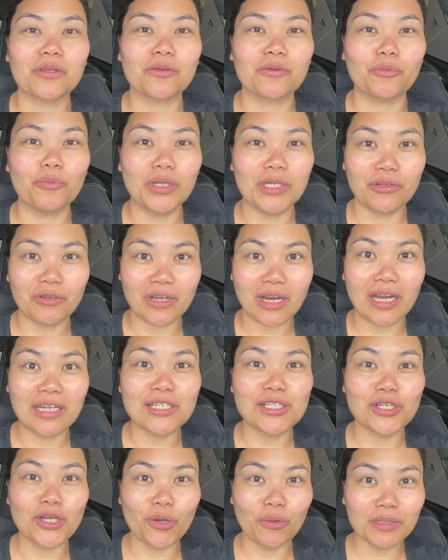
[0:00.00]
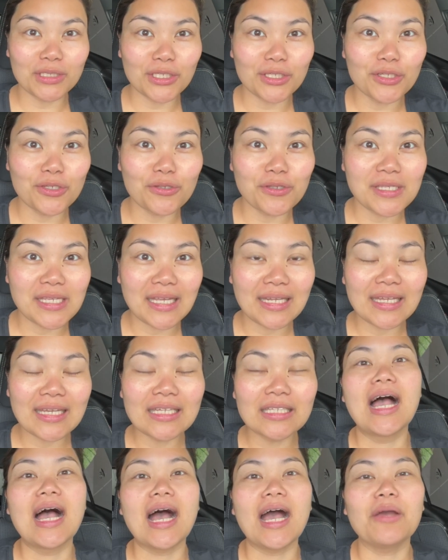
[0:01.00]
with regards to going to New
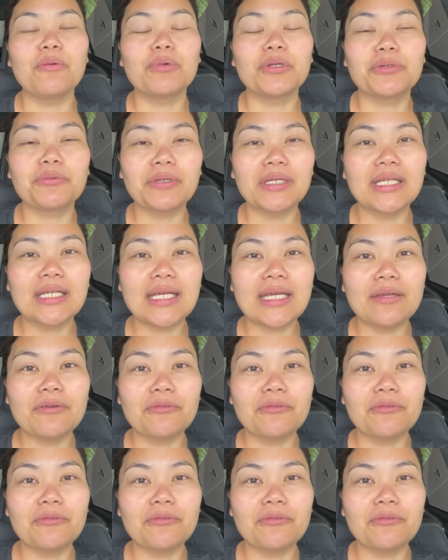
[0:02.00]
Zealand. I would really,